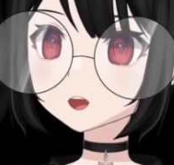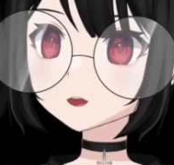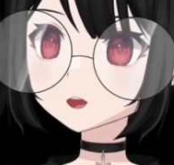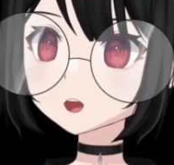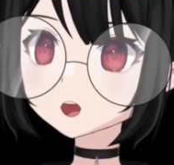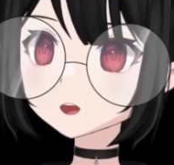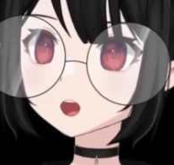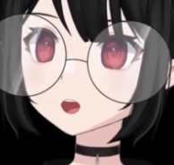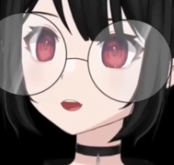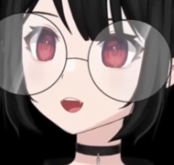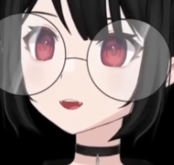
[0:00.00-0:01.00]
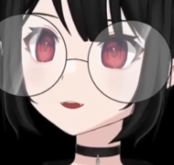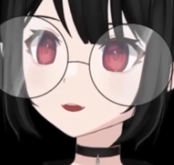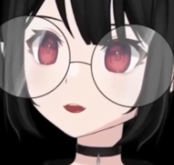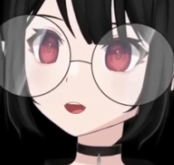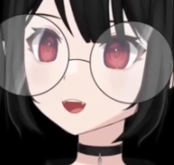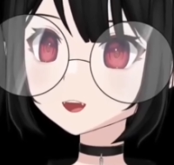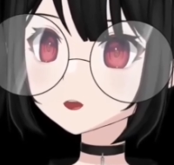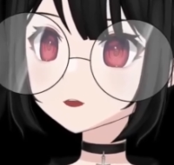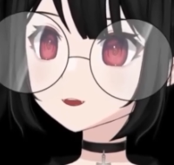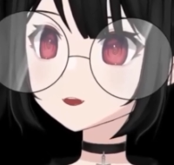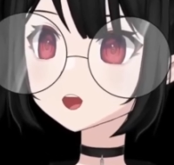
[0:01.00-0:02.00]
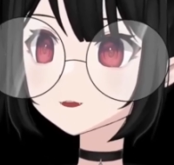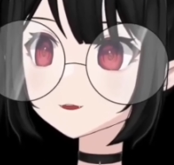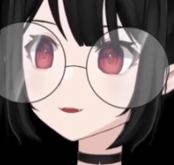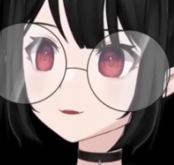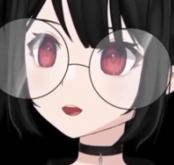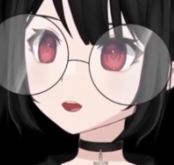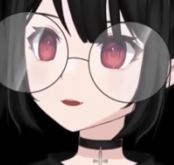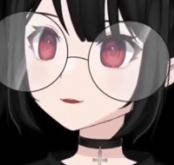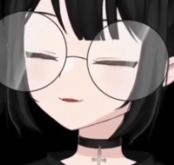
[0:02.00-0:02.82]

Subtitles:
people who are buying new AMD graphics cards.